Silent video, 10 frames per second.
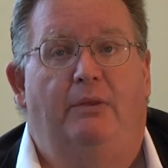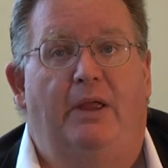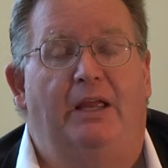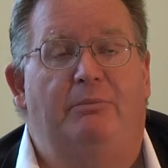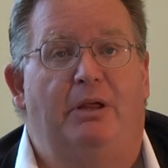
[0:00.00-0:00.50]

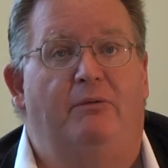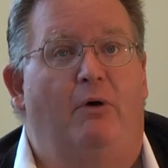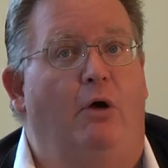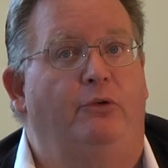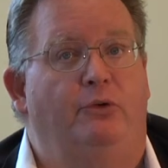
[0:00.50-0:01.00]
They can be of
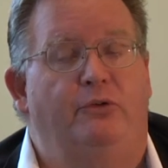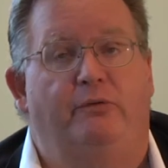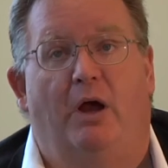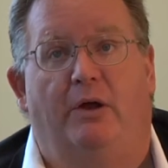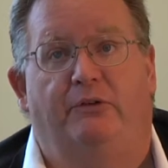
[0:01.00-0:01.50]
all sorts
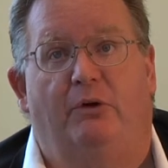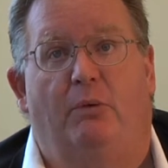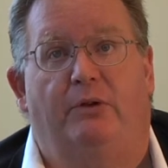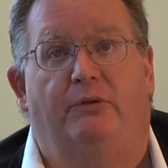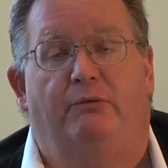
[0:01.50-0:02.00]
of
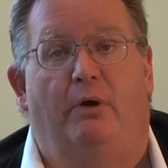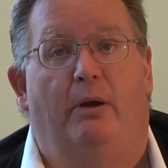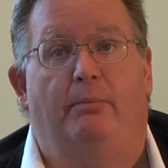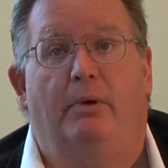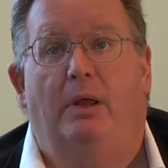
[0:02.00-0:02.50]
consequence,
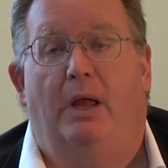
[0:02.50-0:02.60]
from